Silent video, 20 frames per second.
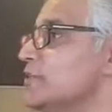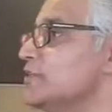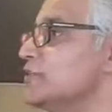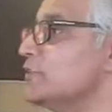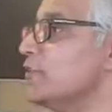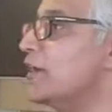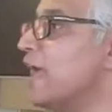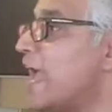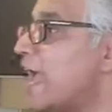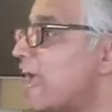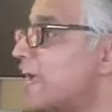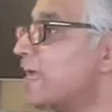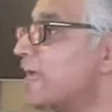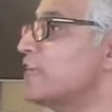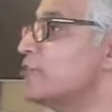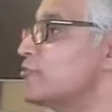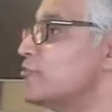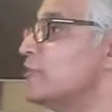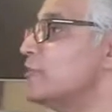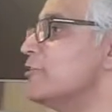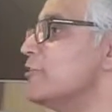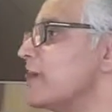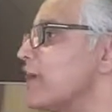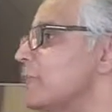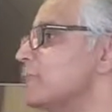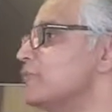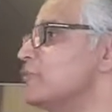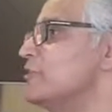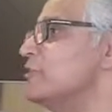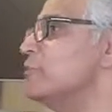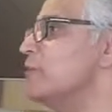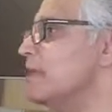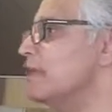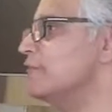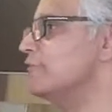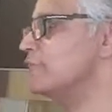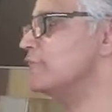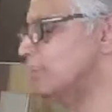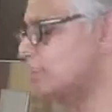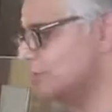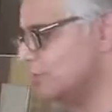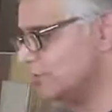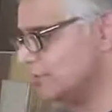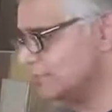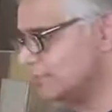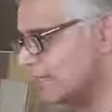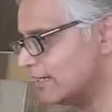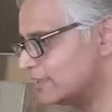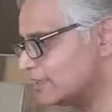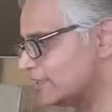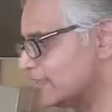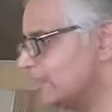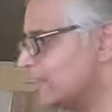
So egg actually wraps the bread from both the sides.